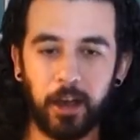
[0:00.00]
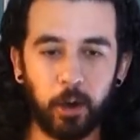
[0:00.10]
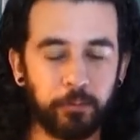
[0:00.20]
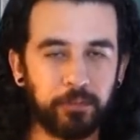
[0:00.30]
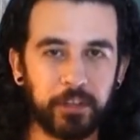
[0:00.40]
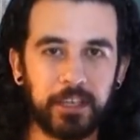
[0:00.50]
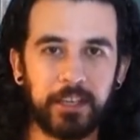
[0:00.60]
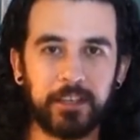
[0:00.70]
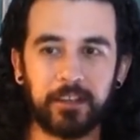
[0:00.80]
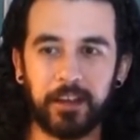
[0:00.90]

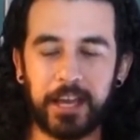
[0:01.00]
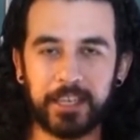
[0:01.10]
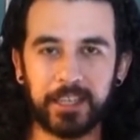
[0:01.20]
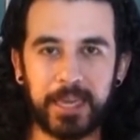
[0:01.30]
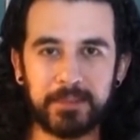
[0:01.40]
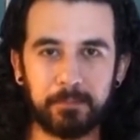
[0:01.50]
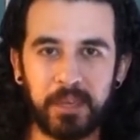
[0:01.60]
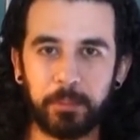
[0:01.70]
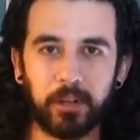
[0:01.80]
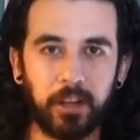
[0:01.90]
Hopefully, I can keep some
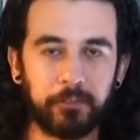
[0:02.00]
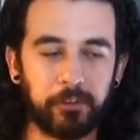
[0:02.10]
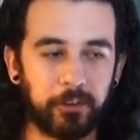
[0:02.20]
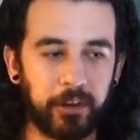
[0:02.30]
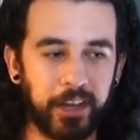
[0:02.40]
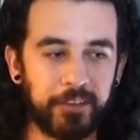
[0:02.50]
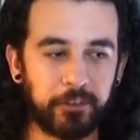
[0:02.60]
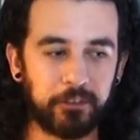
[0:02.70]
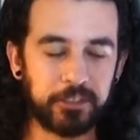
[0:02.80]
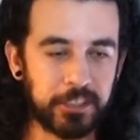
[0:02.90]
people along for the ride if
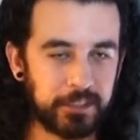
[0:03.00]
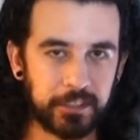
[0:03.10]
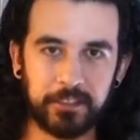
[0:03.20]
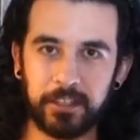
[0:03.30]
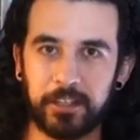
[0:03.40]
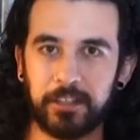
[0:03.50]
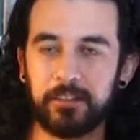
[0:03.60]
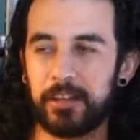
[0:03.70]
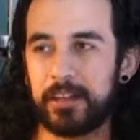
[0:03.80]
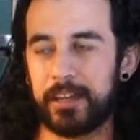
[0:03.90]
you're interested, you
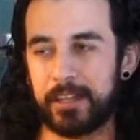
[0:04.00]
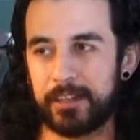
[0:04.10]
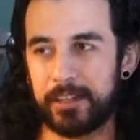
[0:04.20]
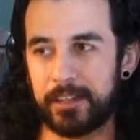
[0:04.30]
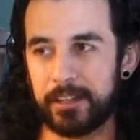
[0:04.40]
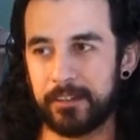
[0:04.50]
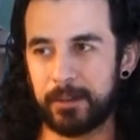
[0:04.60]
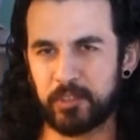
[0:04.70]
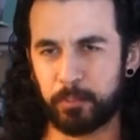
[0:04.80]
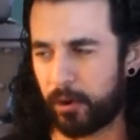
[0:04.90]
know. And
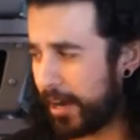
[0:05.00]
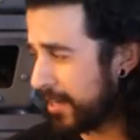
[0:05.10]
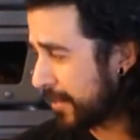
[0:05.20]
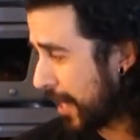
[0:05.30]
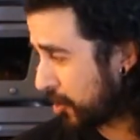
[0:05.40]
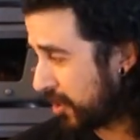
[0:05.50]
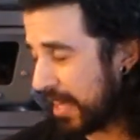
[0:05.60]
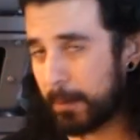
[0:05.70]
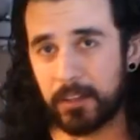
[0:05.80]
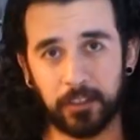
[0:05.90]
uh, surprised actually
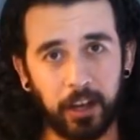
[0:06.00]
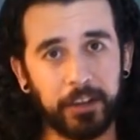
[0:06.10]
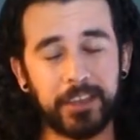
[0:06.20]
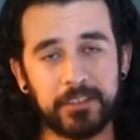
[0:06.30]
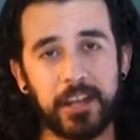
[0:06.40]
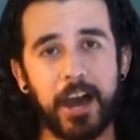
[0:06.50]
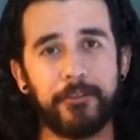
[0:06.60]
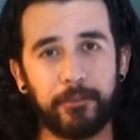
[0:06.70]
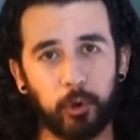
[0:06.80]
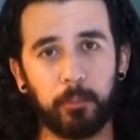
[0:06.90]
that my dog has
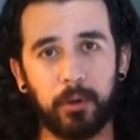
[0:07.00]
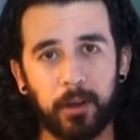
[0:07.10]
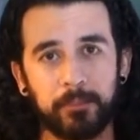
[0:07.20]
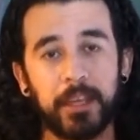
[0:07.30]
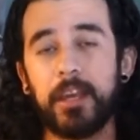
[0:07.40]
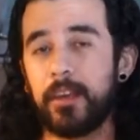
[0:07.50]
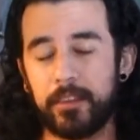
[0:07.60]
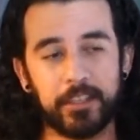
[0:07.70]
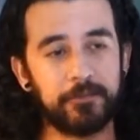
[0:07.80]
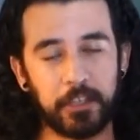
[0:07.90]
not photobombed
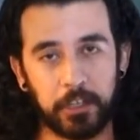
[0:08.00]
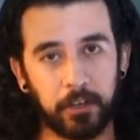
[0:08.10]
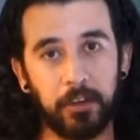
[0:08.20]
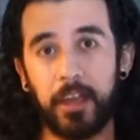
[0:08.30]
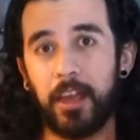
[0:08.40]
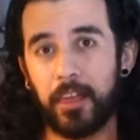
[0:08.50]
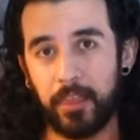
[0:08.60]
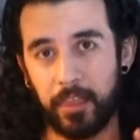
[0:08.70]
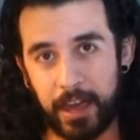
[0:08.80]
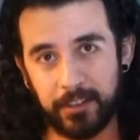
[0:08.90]
this video.
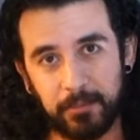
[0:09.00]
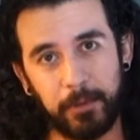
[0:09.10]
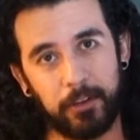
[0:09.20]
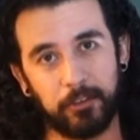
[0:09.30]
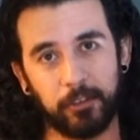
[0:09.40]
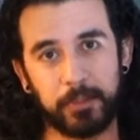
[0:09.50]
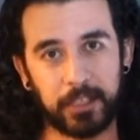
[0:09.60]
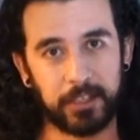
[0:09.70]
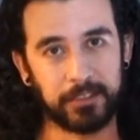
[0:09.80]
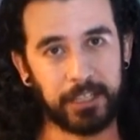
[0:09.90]
That a miracle
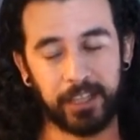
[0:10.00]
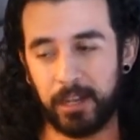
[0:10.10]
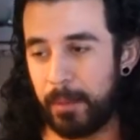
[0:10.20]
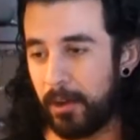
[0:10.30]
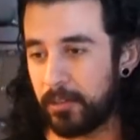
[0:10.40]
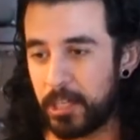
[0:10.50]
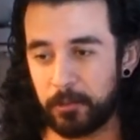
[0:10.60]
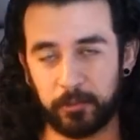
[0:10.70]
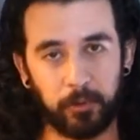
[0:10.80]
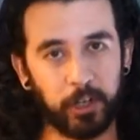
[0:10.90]
because I let him out and he
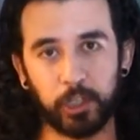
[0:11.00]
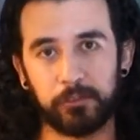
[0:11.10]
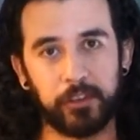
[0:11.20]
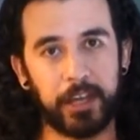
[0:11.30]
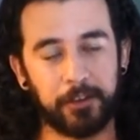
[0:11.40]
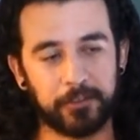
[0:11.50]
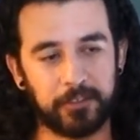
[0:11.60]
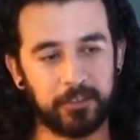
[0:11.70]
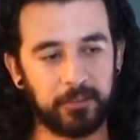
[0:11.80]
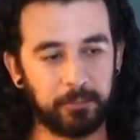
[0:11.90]
was running all over the
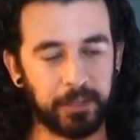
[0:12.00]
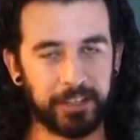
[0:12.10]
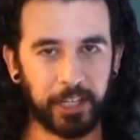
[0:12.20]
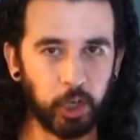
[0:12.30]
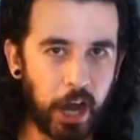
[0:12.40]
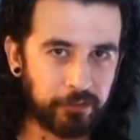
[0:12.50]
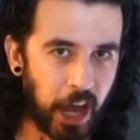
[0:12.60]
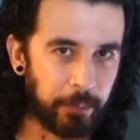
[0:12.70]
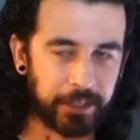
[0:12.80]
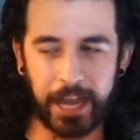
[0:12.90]
house. But a little off
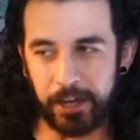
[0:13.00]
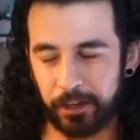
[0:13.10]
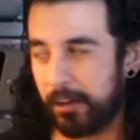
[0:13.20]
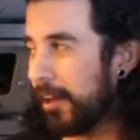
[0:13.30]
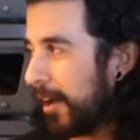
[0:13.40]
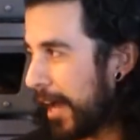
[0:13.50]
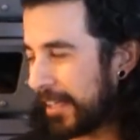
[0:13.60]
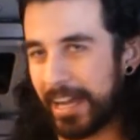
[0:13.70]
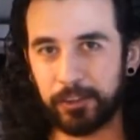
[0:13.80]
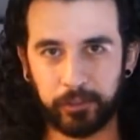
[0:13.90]
topic, I know.
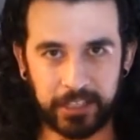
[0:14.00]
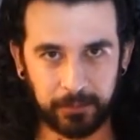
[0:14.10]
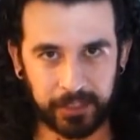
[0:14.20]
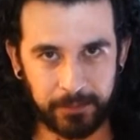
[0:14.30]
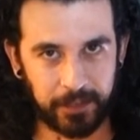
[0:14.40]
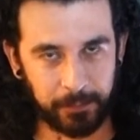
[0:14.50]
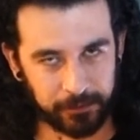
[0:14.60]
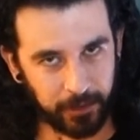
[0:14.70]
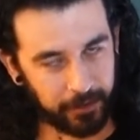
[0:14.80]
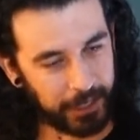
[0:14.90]
I, I do that sometimes. I'm
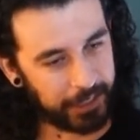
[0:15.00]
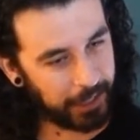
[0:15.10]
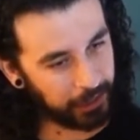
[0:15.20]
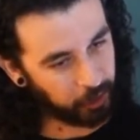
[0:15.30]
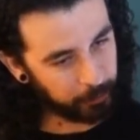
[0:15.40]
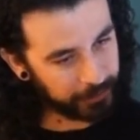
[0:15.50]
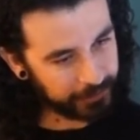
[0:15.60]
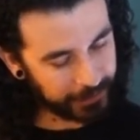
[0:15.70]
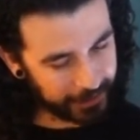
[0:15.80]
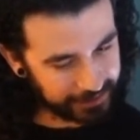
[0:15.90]
sorry. I get a little
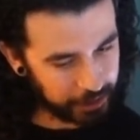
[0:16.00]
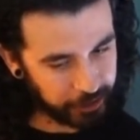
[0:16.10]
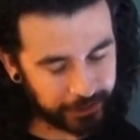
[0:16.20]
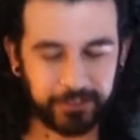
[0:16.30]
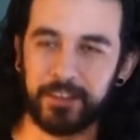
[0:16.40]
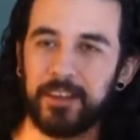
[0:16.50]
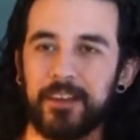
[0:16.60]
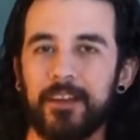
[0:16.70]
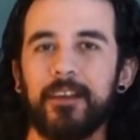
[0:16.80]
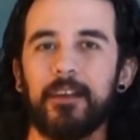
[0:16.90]
bit uh, sidetracked.
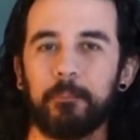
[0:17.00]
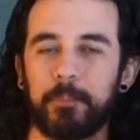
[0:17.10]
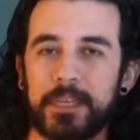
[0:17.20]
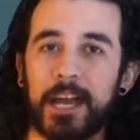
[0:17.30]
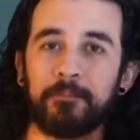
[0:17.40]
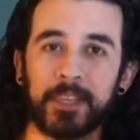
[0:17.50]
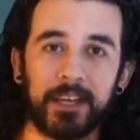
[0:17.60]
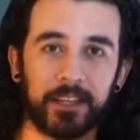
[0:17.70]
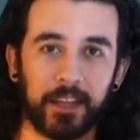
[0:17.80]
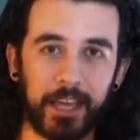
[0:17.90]
But yeah,
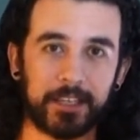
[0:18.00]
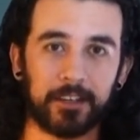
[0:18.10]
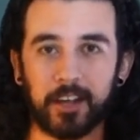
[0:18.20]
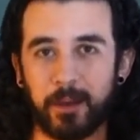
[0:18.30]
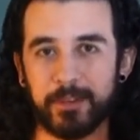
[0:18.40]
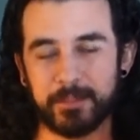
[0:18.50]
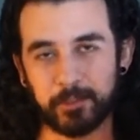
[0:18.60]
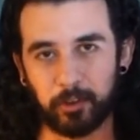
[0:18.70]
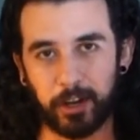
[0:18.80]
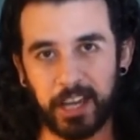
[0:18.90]
like, comment,
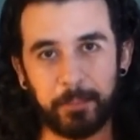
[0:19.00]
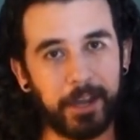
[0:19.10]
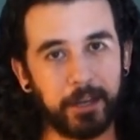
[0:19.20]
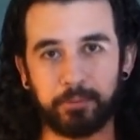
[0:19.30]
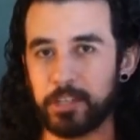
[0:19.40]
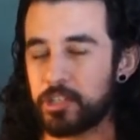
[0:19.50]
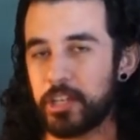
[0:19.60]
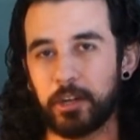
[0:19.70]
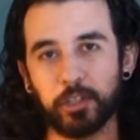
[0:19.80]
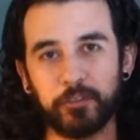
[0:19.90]
subscribe. I
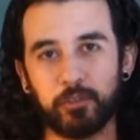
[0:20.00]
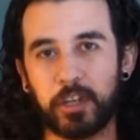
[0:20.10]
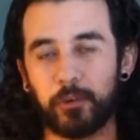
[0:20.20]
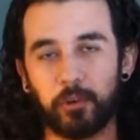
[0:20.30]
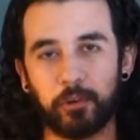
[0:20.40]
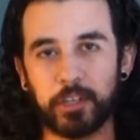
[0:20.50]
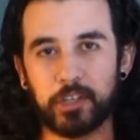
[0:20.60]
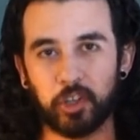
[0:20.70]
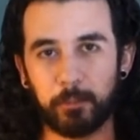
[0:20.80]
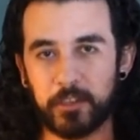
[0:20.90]
appreciate all of you have already
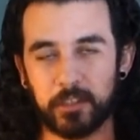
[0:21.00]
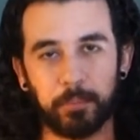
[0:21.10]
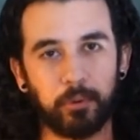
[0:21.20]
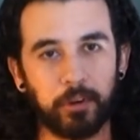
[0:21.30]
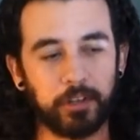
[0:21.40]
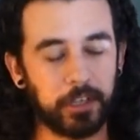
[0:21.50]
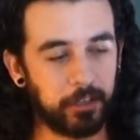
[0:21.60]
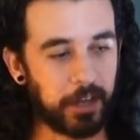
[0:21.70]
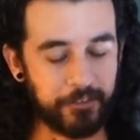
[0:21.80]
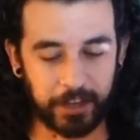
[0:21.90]
shown me support. You
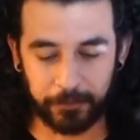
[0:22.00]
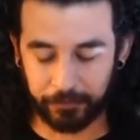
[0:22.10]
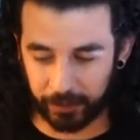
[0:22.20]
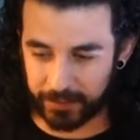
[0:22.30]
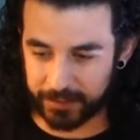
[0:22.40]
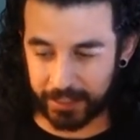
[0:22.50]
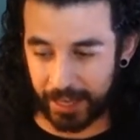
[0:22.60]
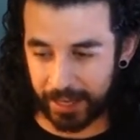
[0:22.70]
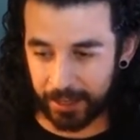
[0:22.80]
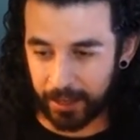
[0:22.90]
know, I've got friends
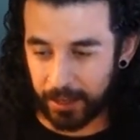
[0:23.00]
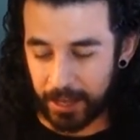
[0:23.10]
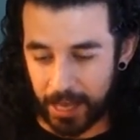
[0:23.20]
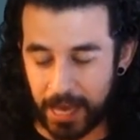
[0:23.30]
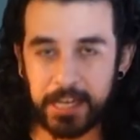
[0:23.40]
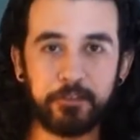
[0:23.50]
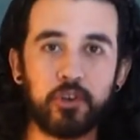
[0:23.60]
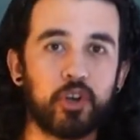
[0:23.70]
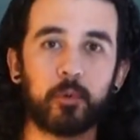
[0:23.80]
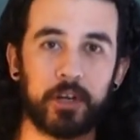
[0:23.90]
that I didn't
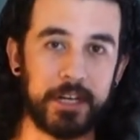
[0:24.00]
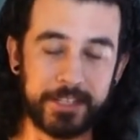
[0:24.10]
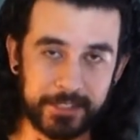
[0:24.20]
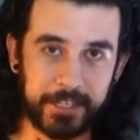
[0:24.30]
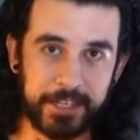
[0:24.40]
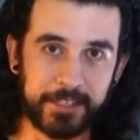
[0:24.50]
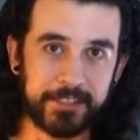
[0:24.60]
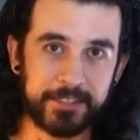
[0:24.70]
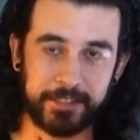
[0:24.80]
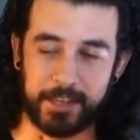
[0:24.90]
even know were into
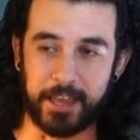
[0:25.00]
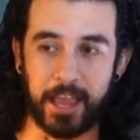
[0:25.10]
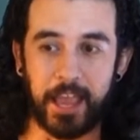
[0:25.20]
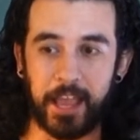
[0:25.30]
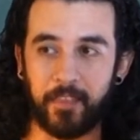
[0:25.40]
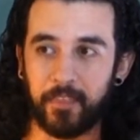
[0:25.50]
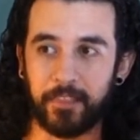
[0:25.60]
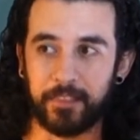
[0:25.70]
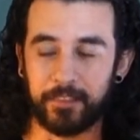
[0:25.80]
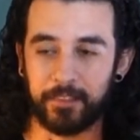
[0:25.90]
snakes,
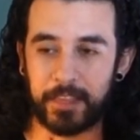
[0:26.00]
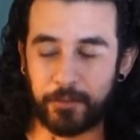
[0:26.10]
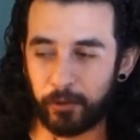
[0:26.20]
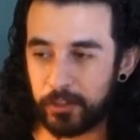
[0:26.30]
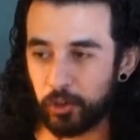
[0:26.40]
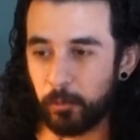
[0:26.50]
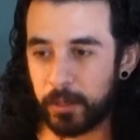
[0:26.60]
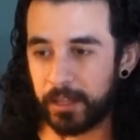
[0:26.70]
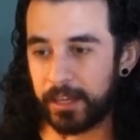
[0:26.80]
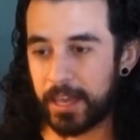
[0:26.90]
and they've already told
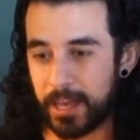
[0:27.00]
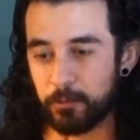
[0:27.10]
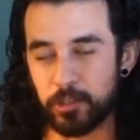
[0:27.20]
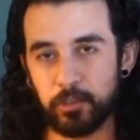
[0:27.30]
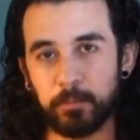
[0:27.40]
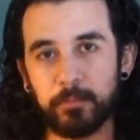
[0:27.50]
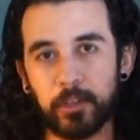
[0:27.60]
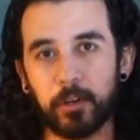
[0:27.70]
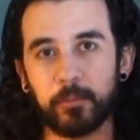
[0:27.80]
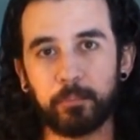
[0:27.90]
me like, hey, when you
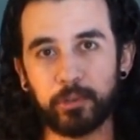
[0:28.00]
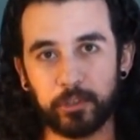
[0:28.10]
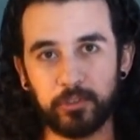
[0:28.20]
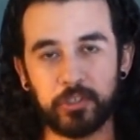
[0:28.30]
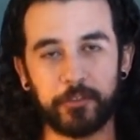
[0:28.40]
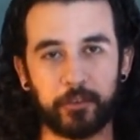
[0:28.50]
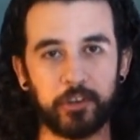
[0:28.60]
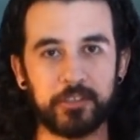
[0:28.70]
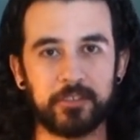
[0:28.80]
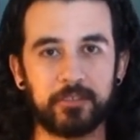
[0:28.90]
you know produce your
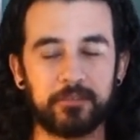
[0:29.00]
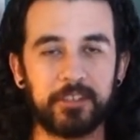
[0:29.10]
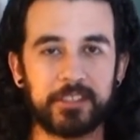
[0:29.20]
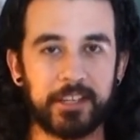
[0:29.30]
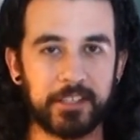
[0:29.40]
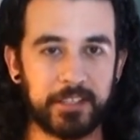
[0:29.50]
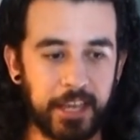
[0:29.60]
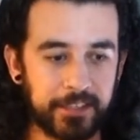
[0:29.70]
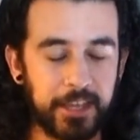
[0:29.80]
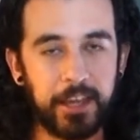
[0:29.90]
first set of
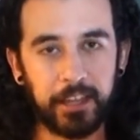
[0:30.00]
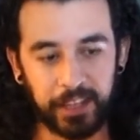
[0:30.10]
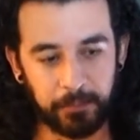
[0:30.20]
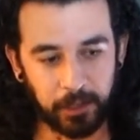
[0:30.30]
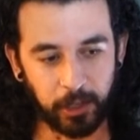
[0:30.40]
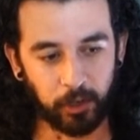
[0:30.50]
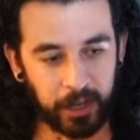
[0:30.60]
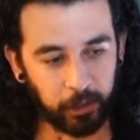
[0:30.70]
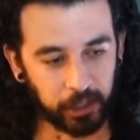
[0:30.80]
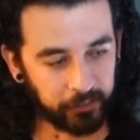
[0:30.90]
snakes, let me know.
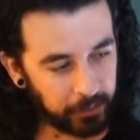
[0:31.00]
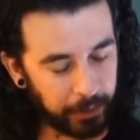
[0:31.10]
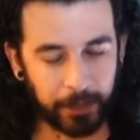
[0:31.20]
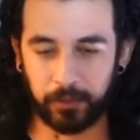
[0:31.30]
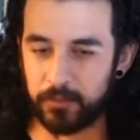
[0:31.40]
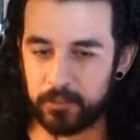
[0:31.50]
I would love to buy one.